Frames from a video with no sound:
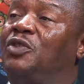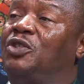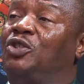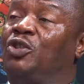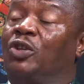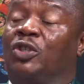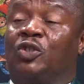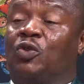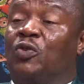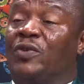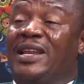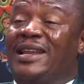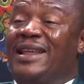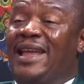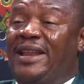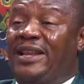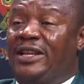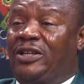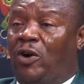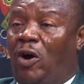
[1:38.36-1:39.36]
Just couldn't
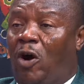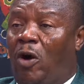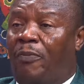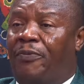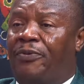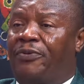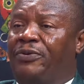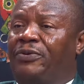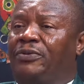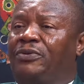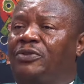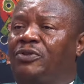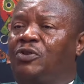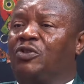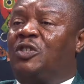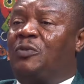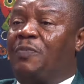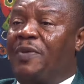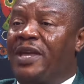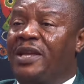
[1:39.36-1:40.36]
get it up
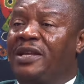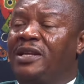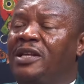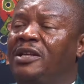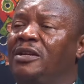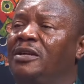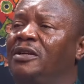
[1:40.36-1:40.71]
to speed.